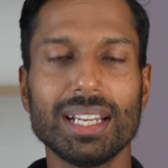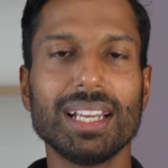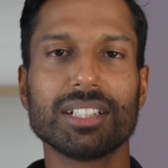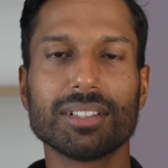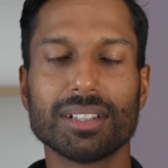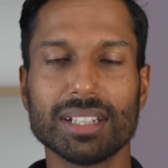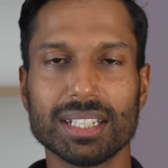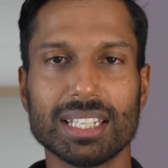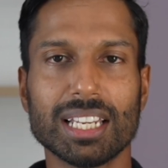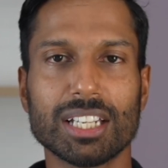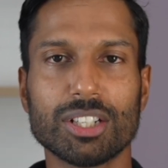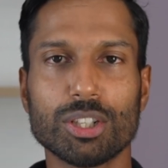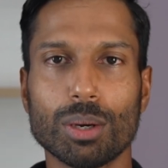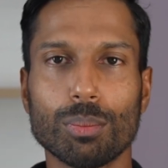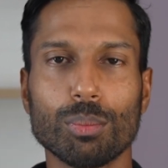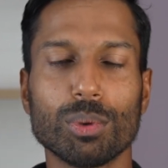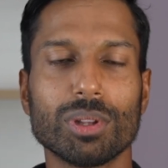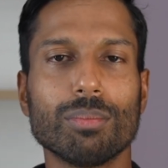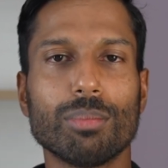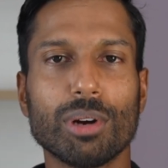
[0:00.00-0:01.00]
He's going to set you
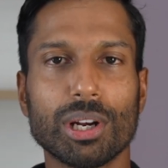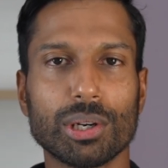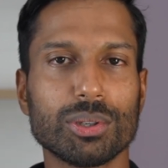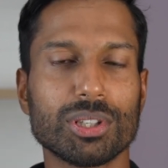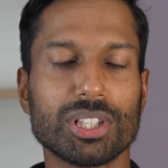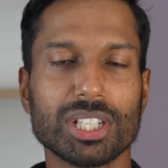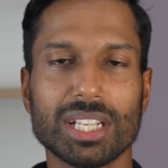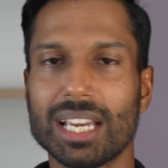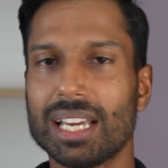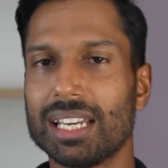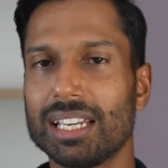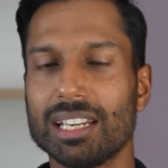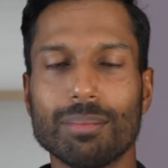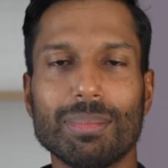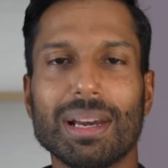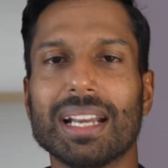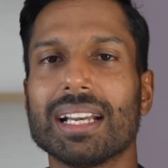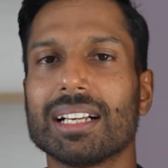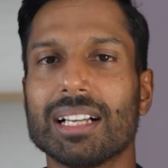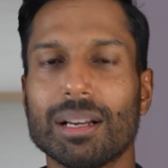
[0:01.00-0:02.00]
up with a brokerage account in
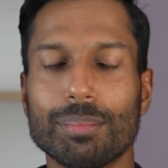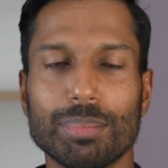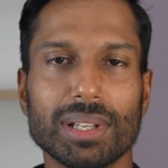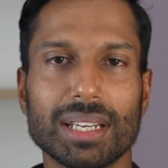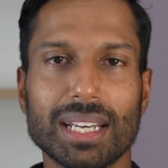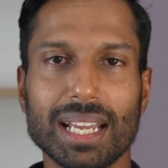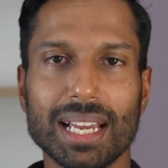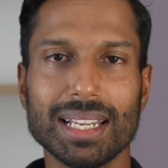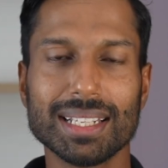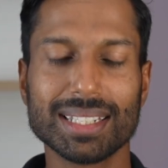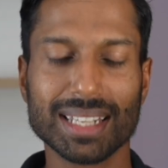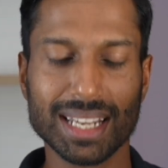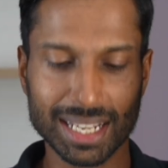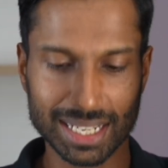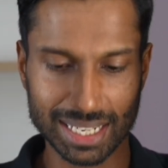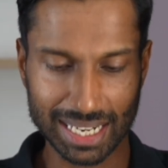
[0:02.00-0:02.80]
about a couple of days.